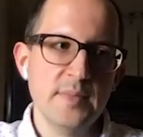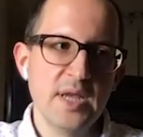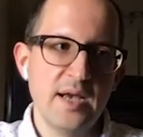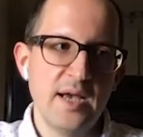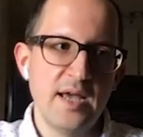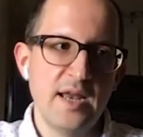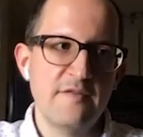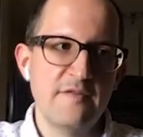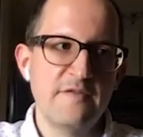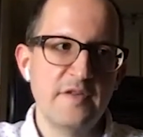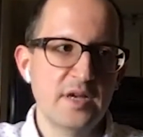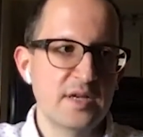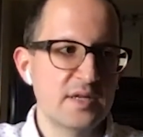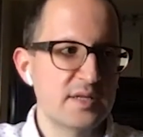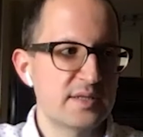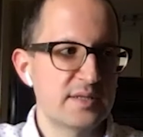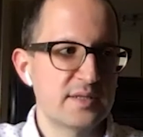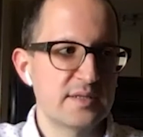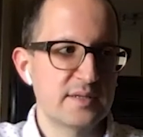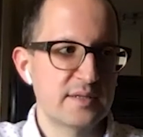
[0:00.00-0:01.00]
And I think
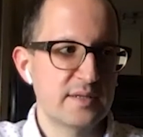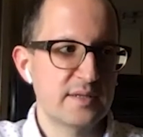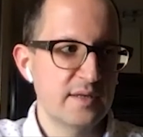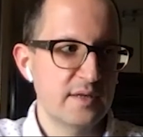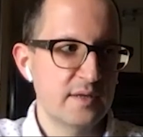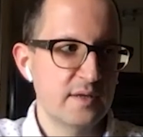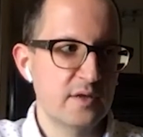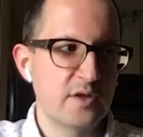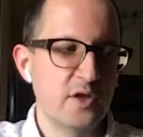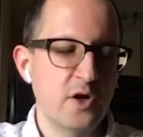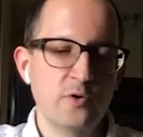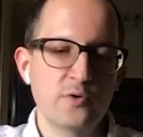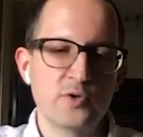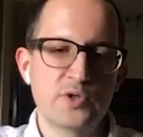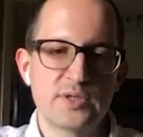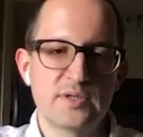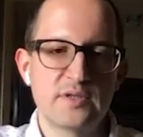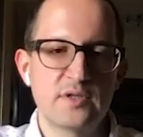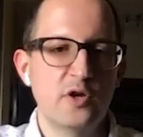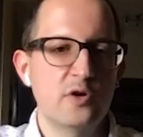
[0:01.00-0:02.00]
it's
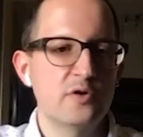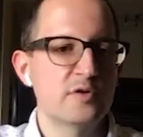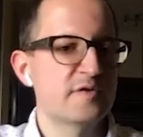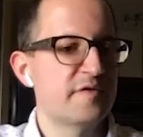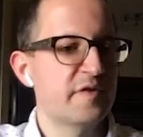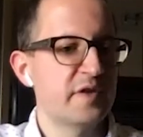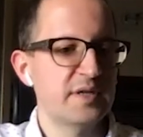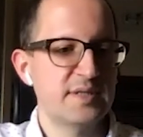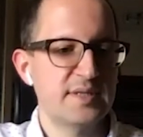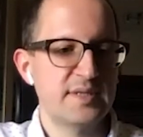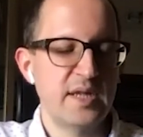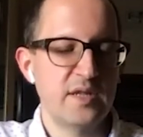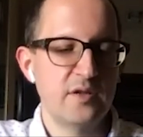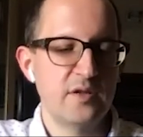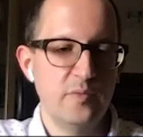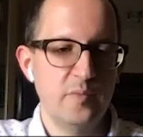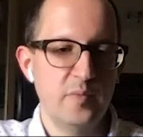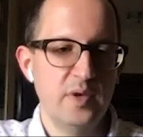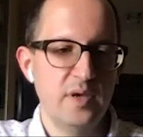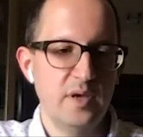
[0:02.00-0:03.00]
those things tend
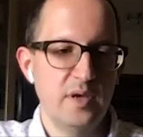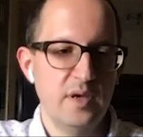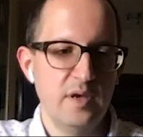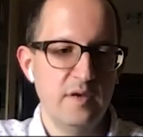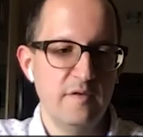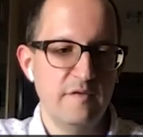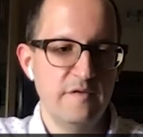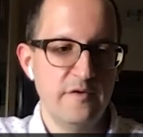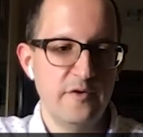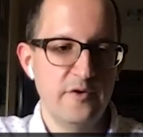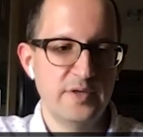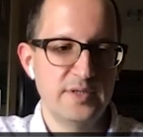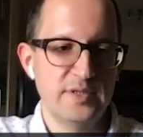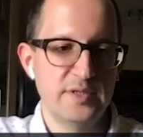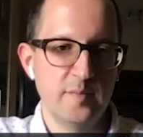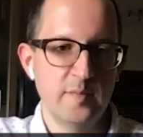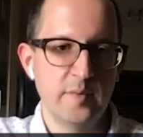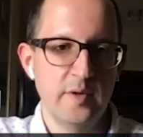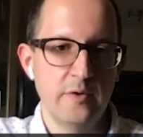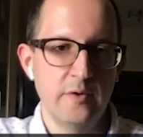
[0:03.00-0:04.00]
to be very
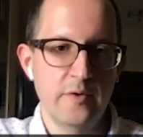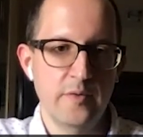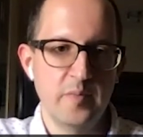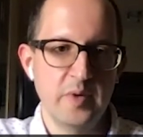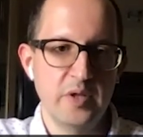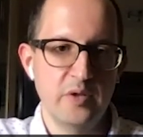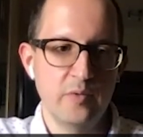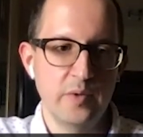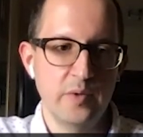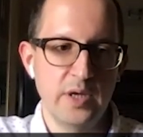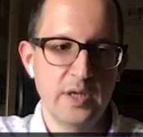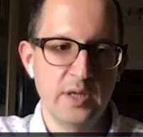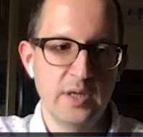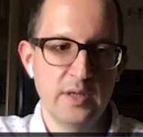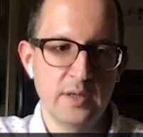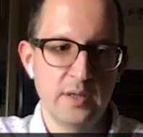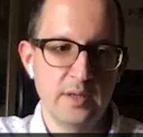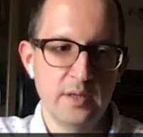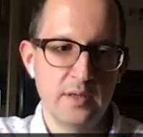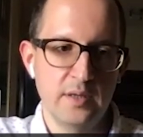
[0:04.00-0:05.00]
similar
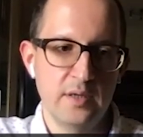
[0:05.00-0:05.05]
between